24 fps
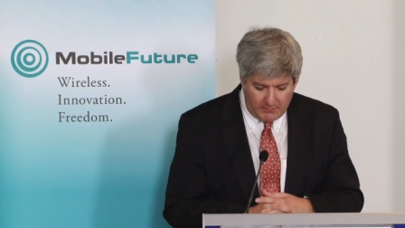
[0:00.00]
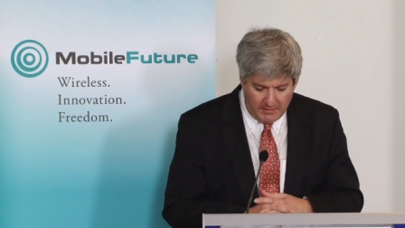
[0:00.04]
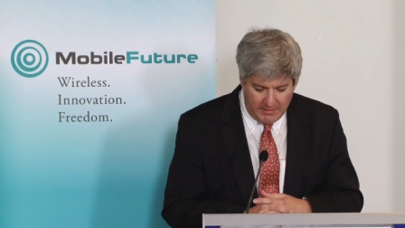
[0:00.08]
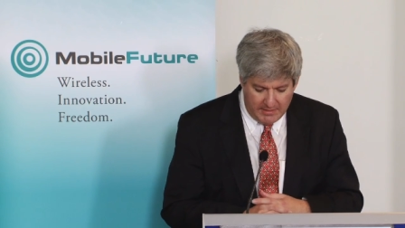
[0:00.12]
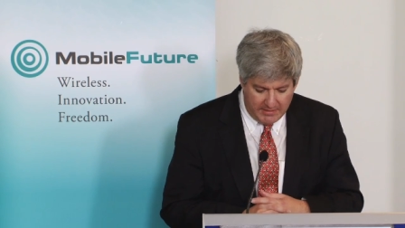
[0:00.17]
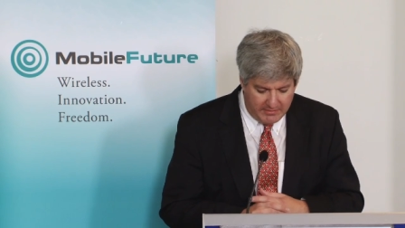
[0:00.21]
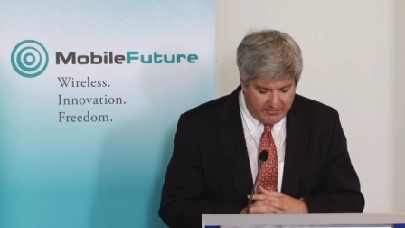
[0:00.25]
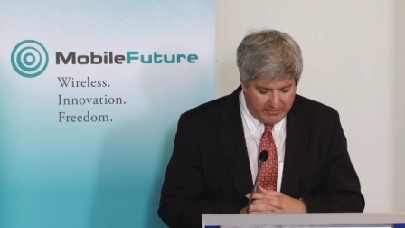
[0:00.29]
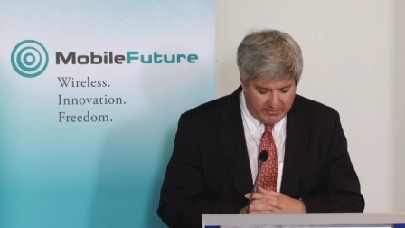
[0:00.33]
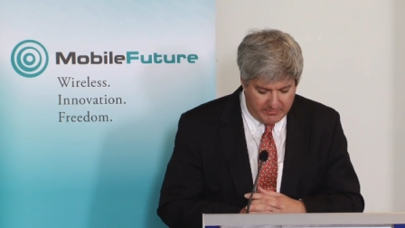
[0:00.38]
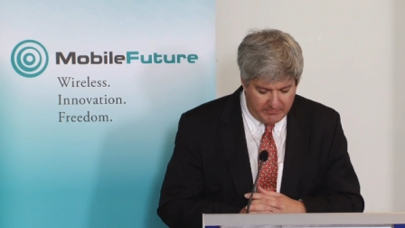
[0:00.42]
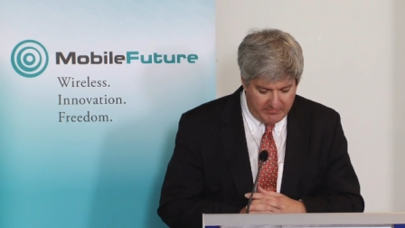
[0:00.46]

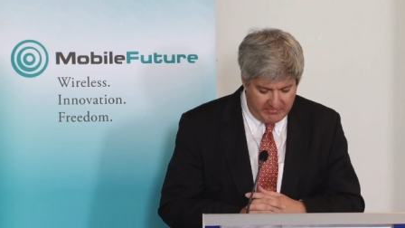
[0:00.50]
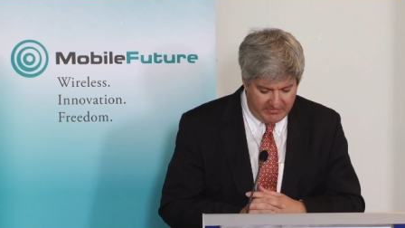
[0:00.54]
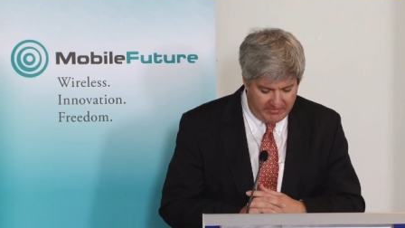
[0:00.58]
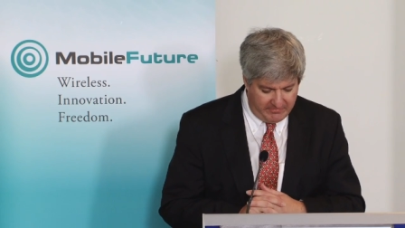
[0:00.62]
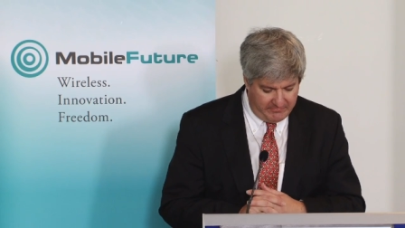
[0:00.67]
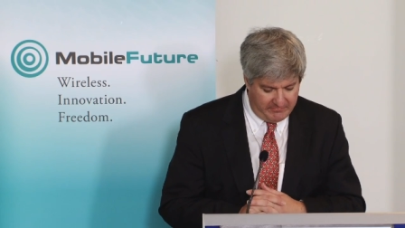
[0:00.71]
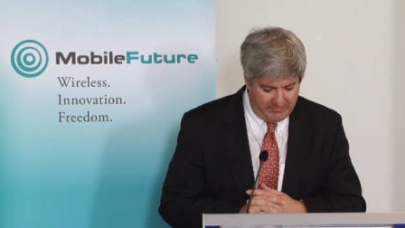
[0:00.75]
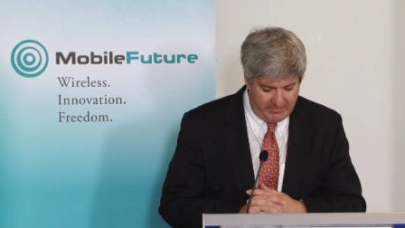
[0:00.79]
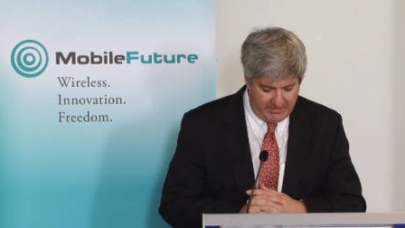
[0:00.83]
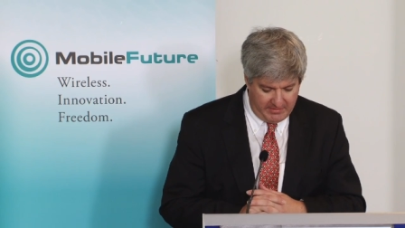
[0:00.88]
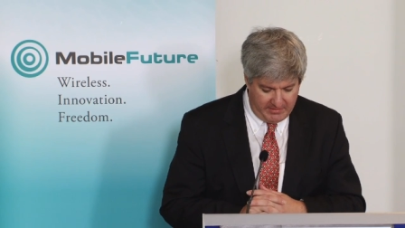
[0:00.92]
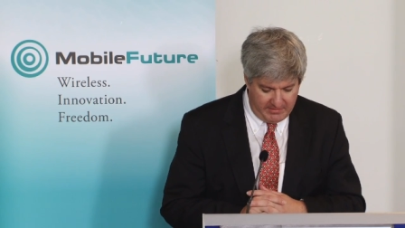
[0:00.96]
in terms
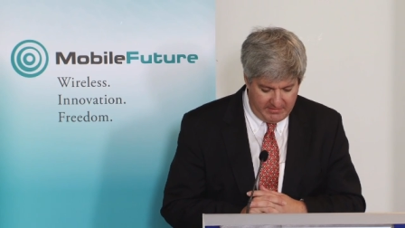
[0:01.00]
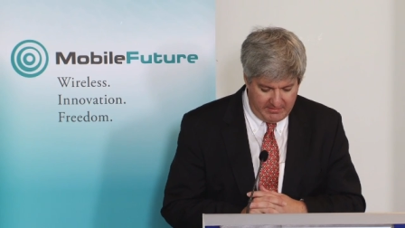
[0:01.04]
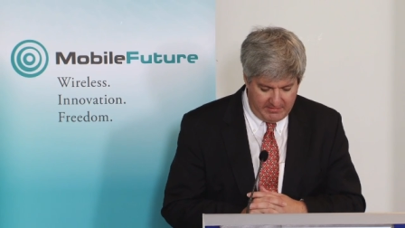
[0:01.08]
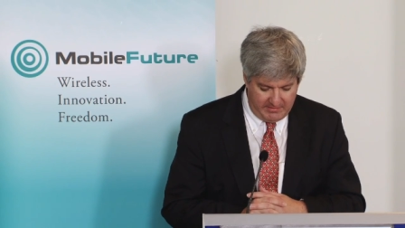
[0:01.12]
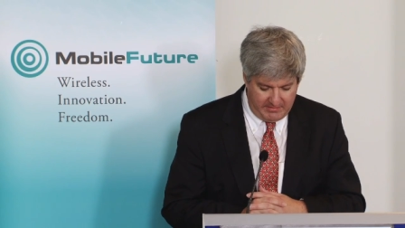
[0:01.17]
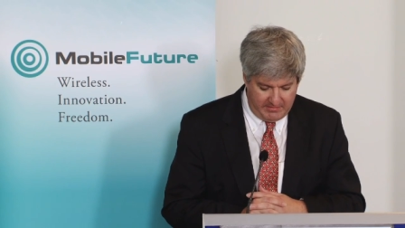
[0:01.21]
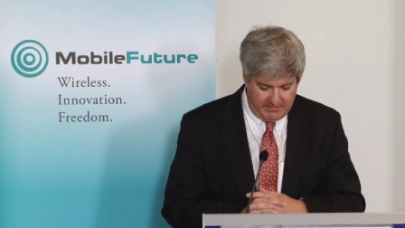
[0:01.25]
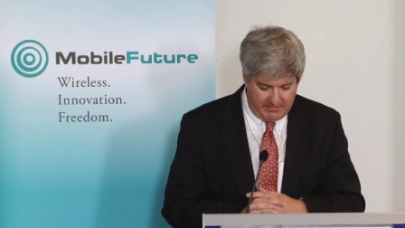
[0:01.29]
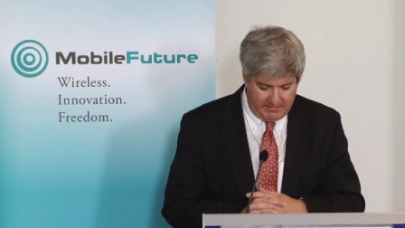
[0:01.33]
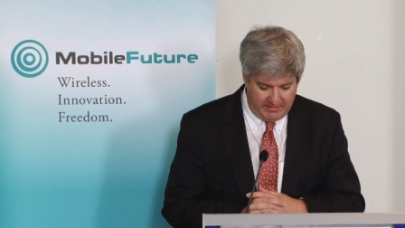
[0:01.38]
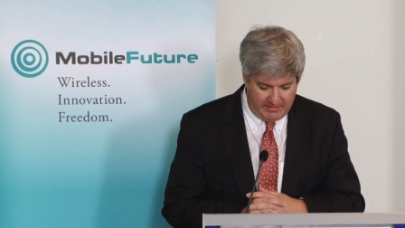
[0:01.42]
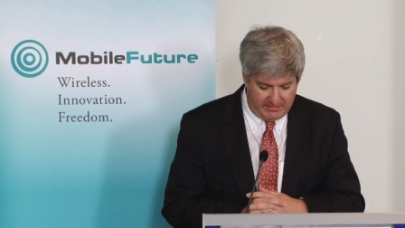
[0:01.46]
of the
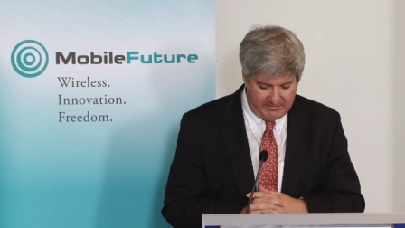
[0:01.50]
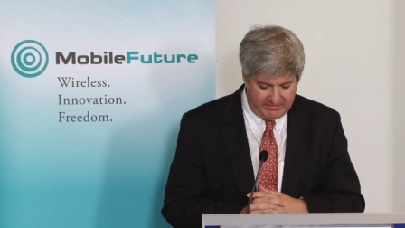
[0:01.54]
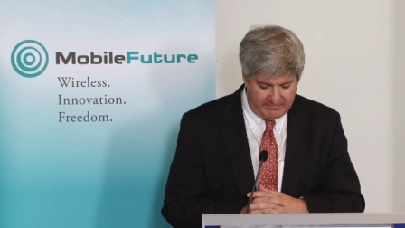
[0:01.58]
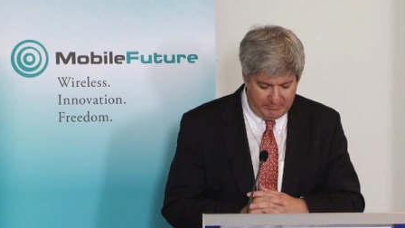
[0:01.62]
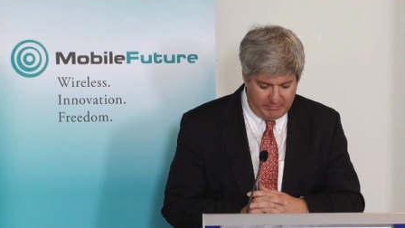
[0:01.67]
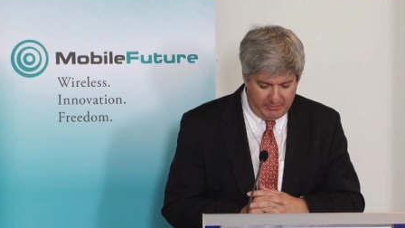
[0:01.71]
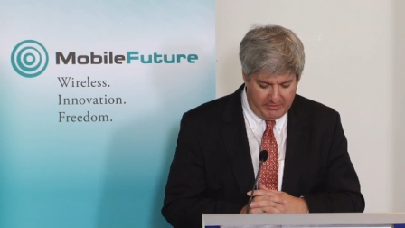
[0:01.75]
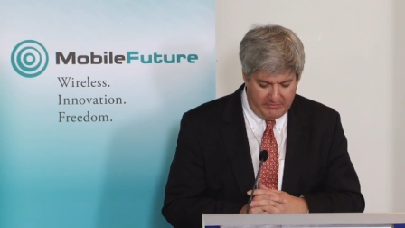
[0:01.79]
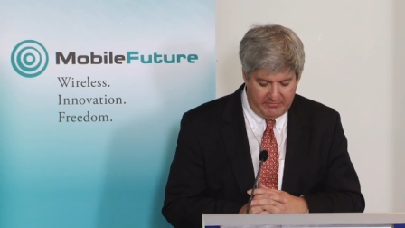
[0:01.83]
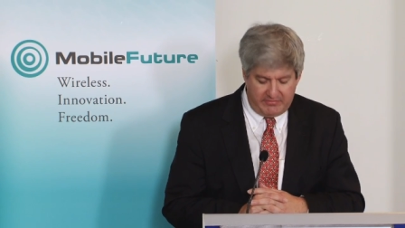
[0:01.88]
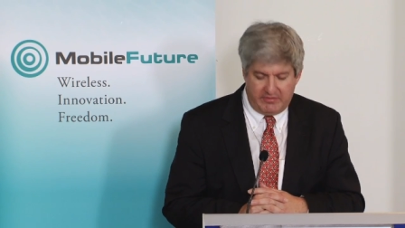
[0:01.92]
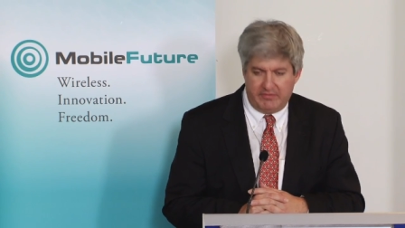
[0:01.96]

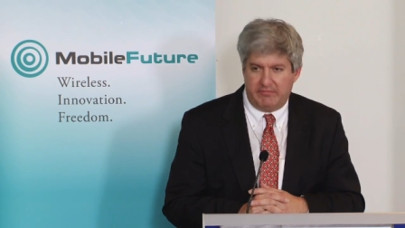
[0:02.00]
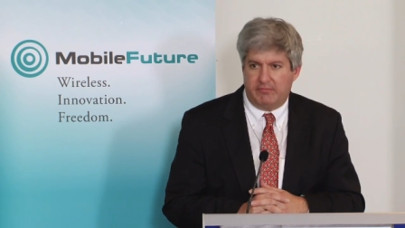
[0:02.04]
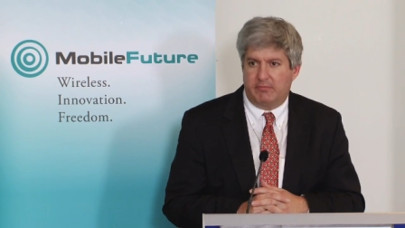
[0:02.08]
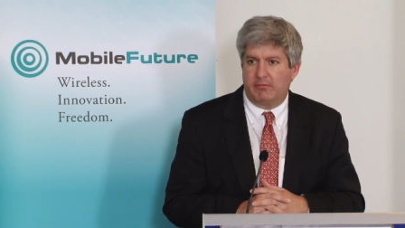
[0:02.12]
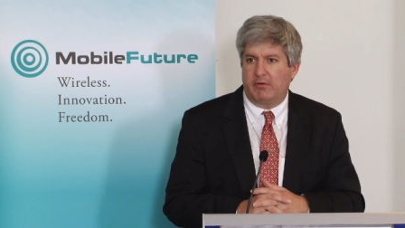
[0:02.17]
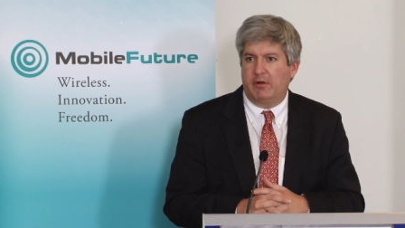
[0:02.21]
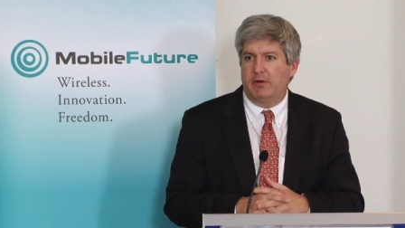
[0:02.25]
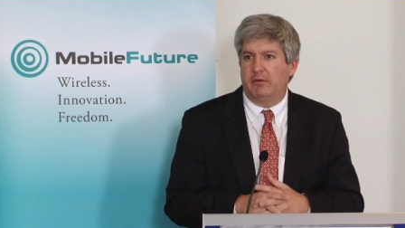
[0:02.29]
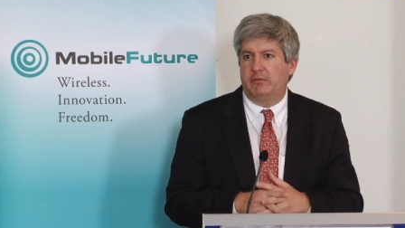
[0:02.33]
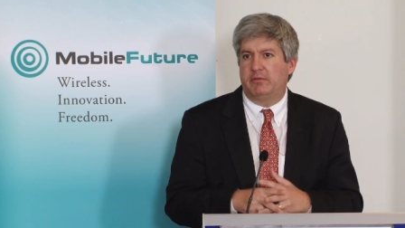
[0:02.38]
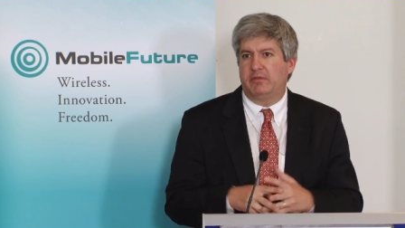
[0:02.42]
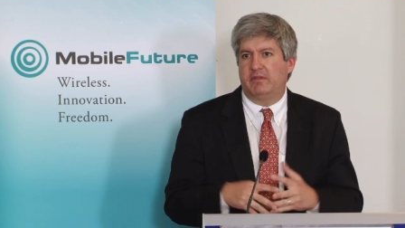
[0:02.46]
explosive
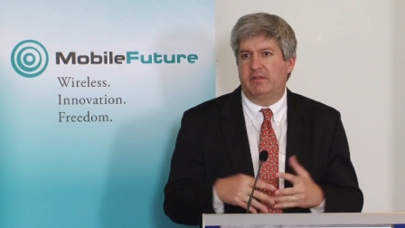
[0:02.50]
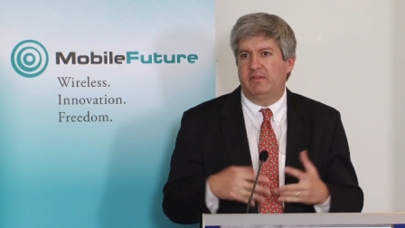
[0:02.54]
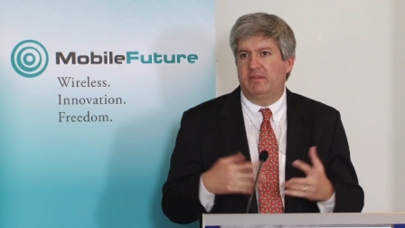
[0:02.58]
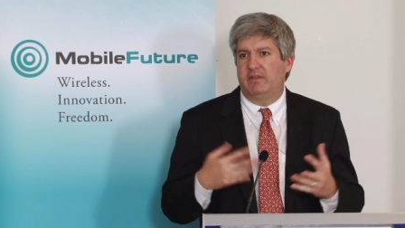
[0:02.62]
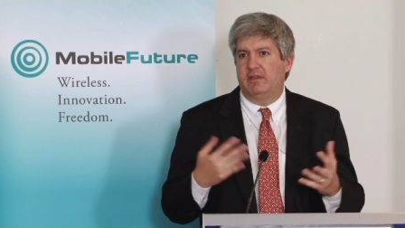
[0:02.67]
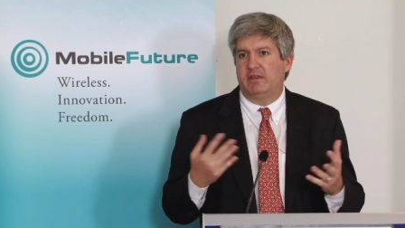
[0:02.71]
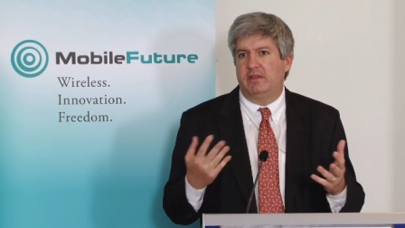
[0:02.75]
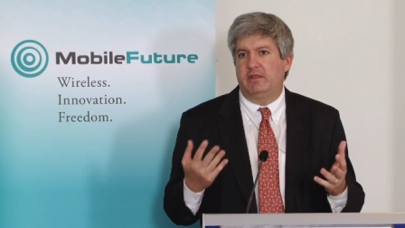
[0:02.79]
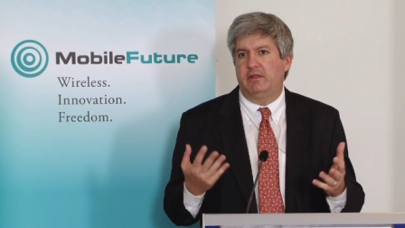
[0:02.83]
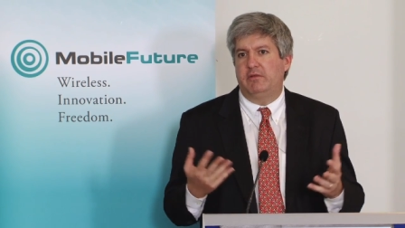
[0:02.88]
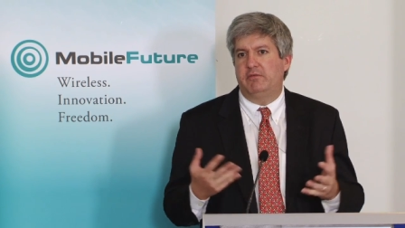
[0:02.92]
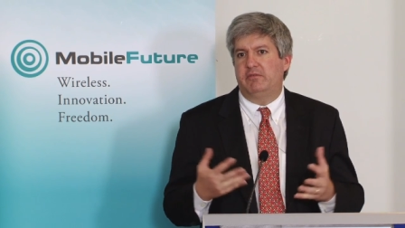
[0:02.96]
growth and
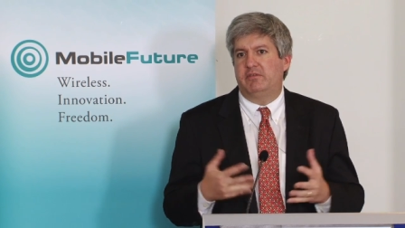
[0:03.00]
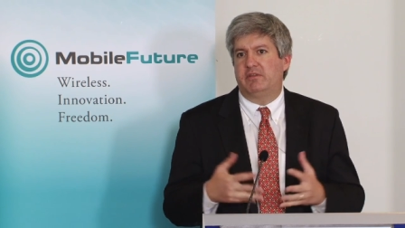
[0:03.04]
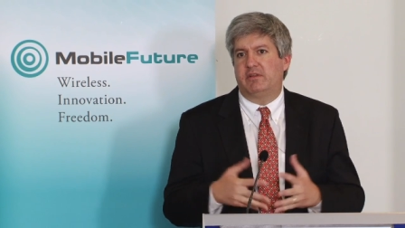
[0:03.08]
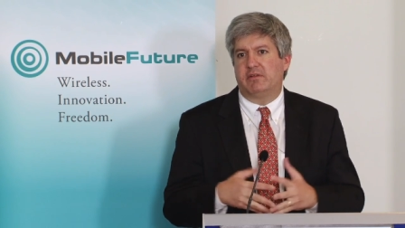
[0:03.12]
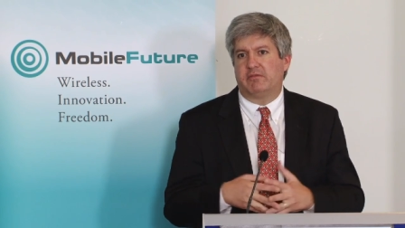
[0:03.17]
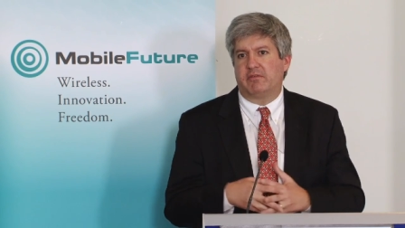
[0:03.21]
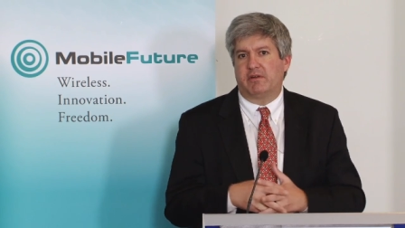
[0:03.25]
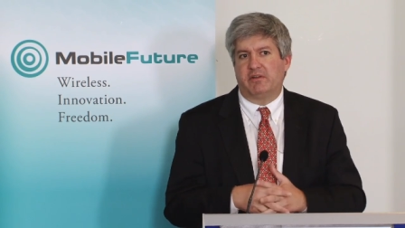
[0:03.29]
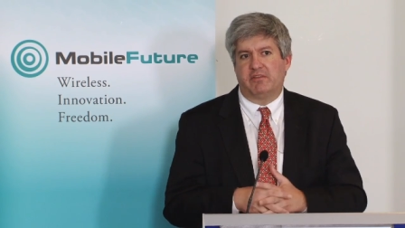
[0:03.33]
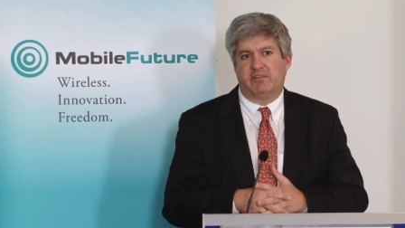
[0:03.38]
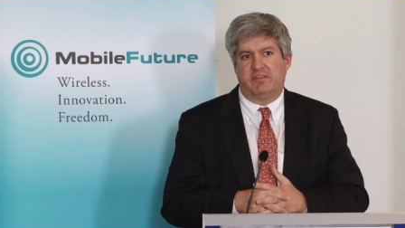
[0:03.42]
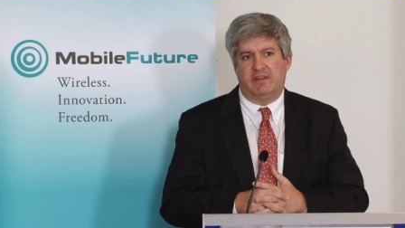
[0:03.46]
the huge
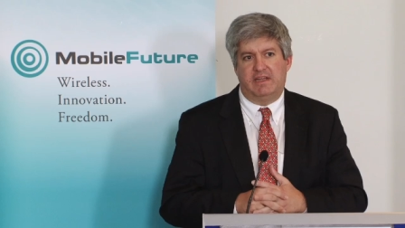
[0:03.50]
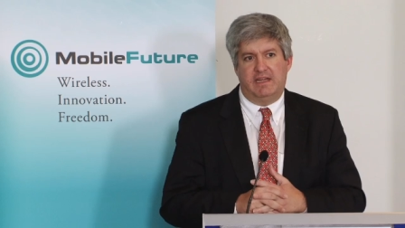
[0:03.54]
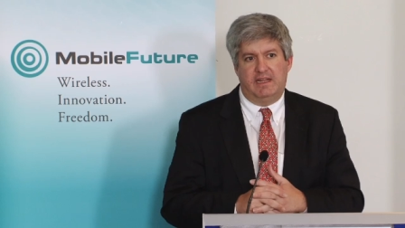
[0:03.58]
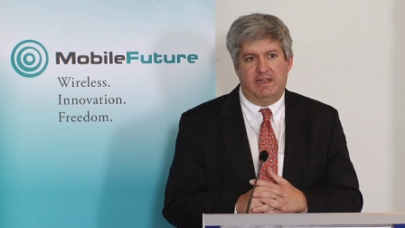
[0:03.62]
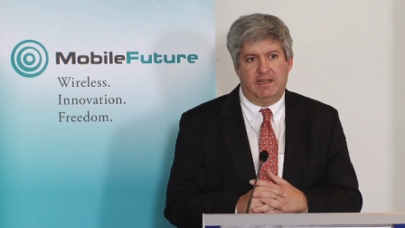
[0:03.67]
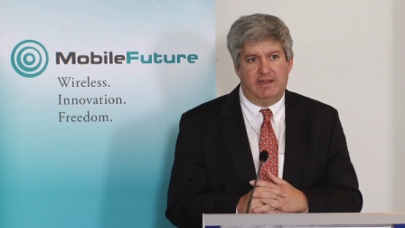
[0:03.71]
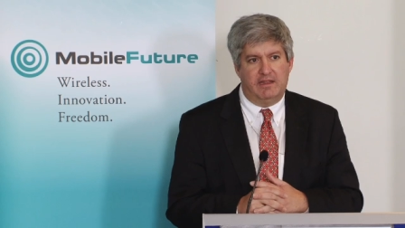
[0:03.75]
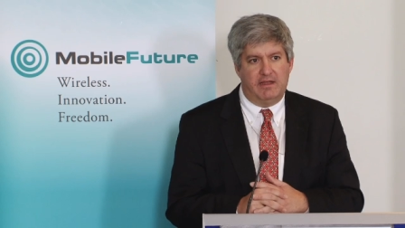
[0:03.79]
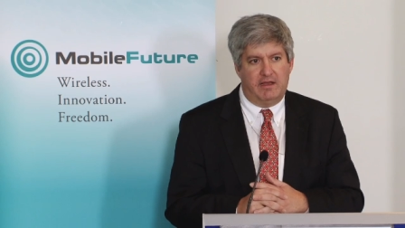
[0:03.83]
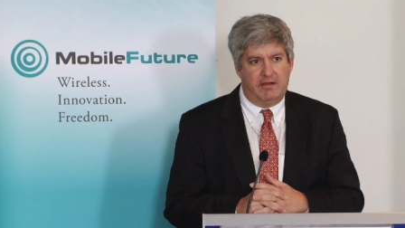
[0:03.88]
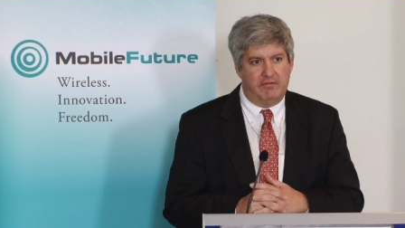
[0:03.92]
diversity